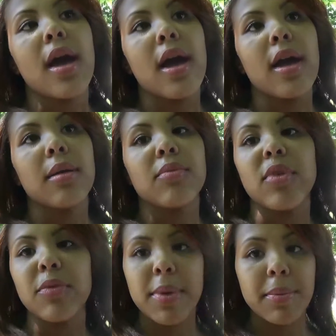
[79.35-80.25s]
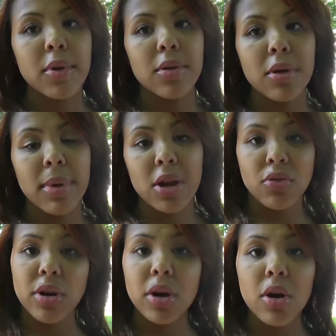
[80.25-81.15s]
If people don't know my
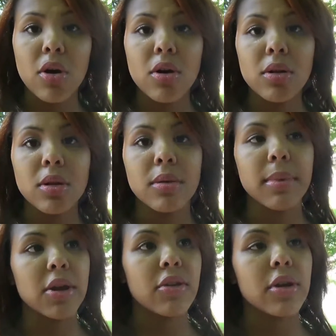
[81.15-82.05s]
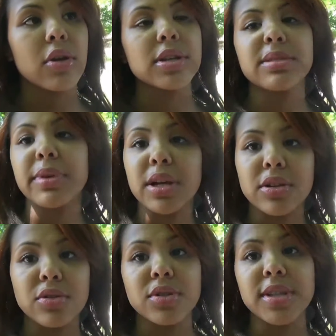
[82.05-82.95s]
career goal is to be a
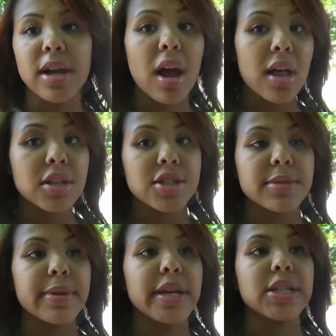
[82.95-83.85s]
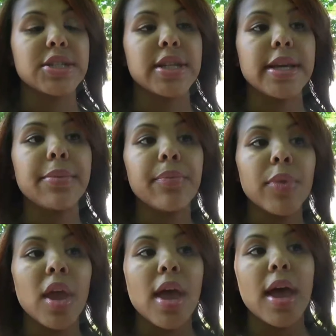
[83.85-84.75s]
clinical psychologist, PhD.
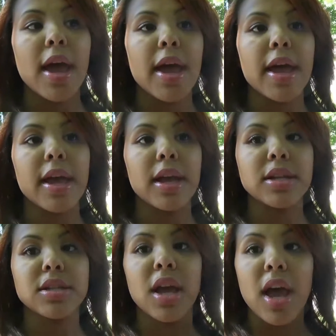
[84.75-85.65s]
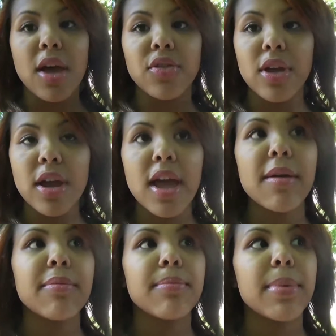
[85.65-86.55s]
And there
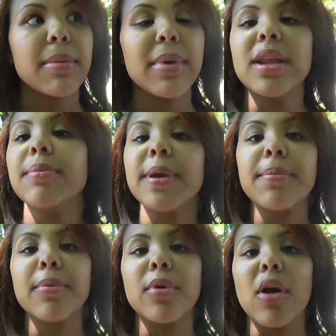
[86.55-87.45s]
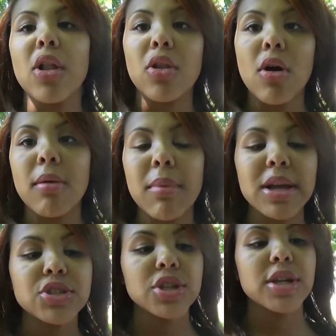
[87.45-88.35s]
have been many people along
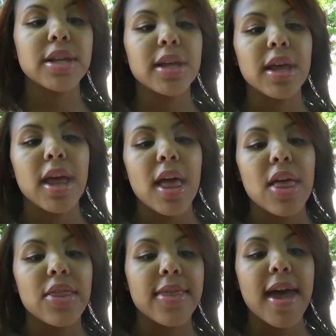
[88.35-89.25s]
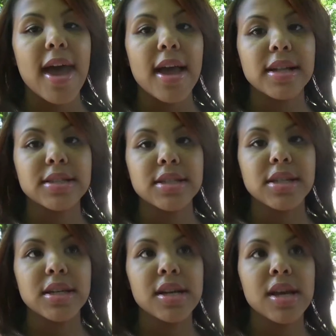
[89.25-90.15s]
my journey that